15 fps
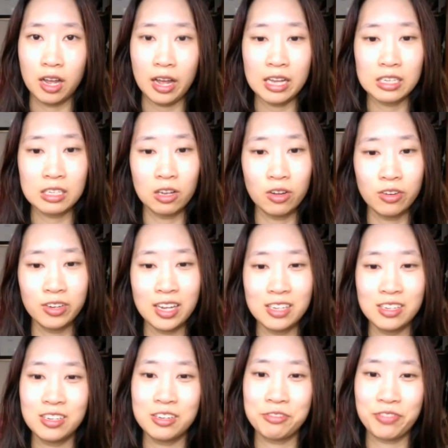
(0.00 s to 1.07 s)
as long
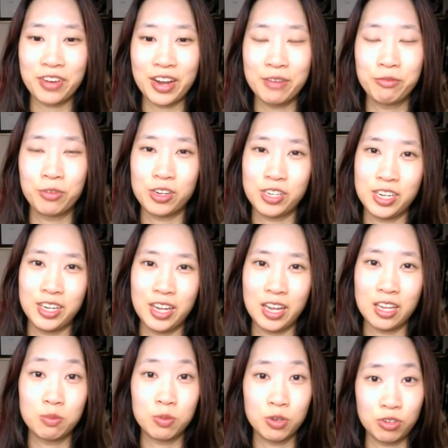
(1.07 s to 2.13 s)
as you define rotting
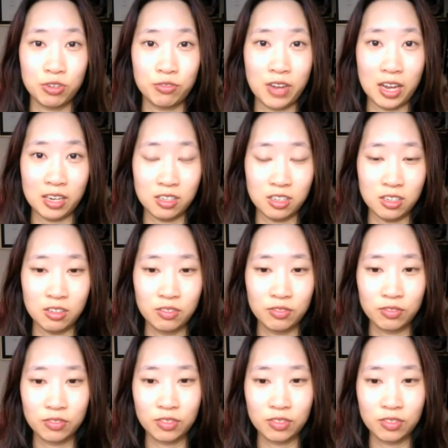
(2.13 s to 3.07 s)
as putrefaction.